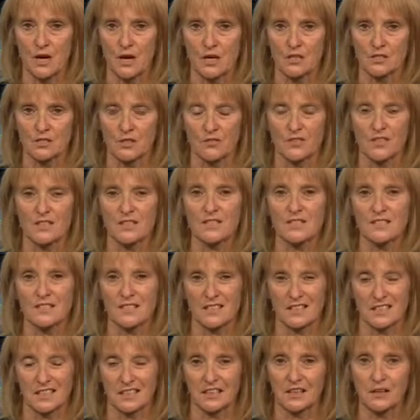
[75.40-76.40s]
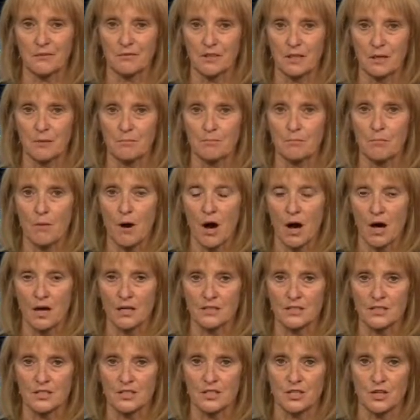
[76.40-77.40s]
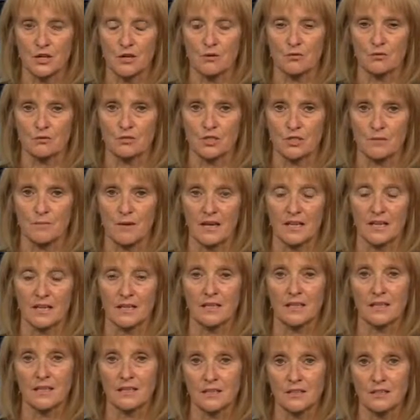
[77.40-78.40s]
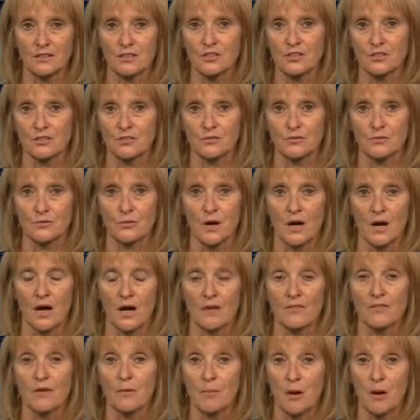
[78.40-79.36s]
So this is a significant milestone to make it clear to the